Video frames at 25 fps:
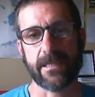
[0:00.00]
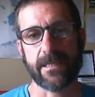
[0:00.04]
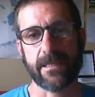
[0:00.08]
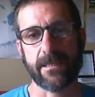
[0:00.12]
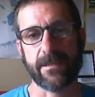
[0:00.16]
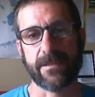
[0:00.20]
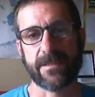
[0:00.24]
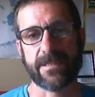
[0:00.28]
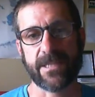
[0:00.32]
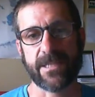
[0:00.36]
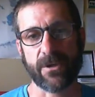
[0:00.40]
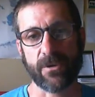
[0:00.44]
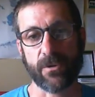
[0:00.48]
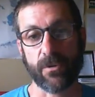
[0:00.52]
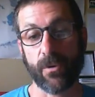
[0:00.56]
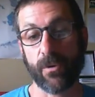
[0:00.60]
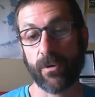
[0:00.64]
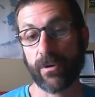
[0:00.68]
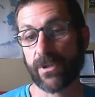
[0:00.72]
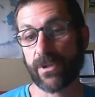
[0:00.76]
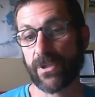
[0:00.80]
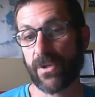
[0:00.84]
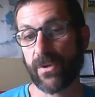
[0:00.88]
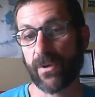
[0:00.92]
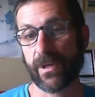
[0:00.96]
Sarah
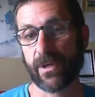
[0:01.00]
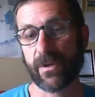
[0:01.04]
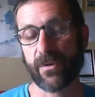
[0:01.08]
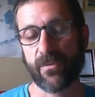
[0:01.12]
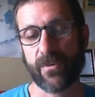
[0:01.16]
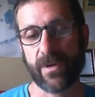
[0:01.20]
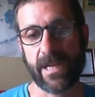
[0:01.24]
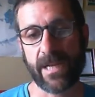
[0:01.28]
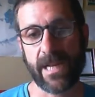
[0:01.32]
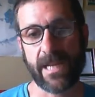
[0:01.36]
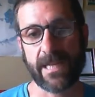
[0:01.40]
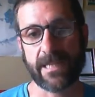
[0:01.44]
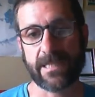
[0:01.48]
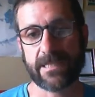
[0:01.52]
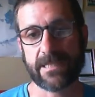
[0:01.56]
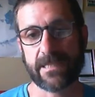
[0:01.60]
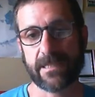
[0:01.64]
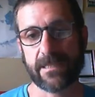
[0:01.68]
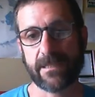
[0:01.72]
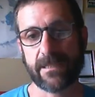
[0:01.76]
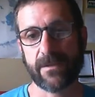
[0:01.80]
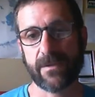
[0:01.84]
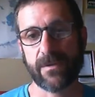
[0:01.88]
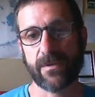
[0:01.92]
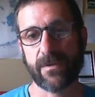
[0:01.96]
Orne Jewett creates
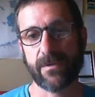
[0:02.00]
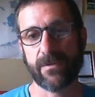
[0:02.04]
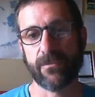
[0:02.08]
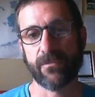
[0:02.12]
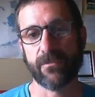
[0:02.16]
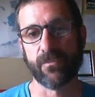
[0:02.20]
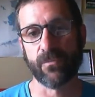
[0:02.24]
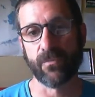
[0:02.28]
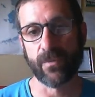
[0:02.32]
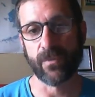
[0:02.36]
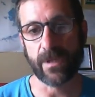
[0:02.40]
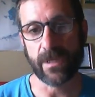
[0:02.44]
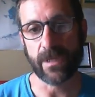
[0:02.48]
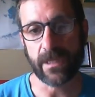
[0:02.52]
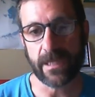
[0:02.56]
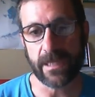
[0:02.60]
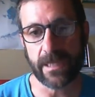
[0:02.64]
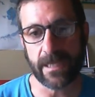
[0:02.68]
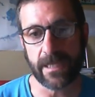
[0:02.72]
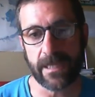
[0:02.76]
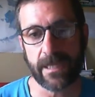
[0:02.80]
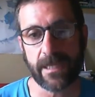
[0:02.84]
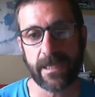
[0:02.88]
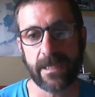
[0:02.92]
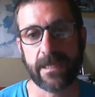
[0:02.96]

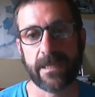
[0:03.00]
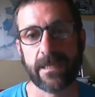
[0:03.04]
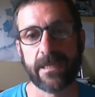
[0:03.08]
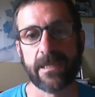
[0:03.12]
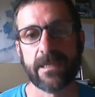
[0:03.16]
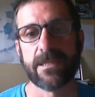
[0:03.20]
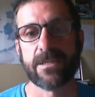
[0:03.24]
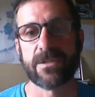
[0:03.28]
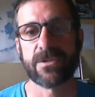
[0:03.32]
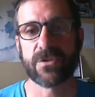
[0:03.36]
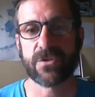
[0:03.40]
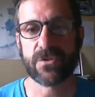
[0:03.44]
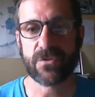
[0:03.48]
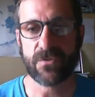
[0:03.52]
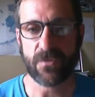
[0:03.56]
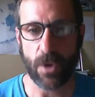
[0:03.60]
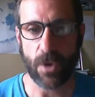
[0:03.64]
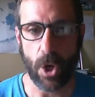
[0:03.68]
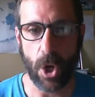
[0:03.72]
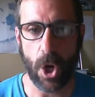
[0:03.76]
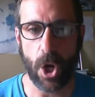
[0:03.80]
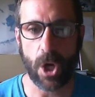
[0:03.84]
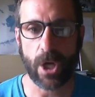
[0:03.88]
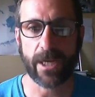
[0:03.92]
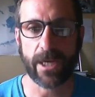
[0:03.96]
really
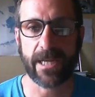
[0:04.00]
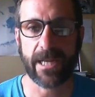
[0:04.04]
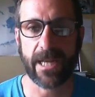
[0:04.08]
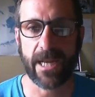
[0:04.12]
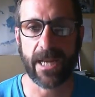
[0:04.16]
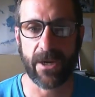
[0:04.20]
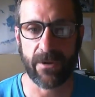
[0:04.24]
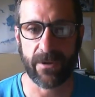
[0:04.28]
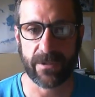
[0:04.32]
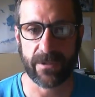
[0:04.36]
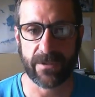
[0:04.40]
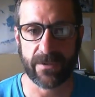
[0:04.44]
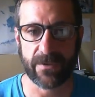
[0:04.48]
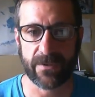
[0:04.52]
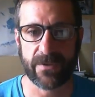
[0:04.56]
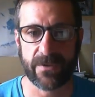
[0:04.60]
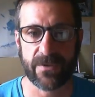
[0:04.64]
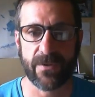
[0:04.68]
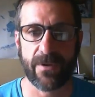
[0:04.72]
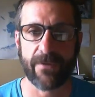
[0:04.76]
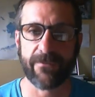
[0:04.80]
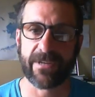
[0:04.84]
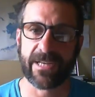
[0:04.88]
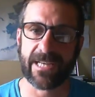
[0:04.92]
strong characters who have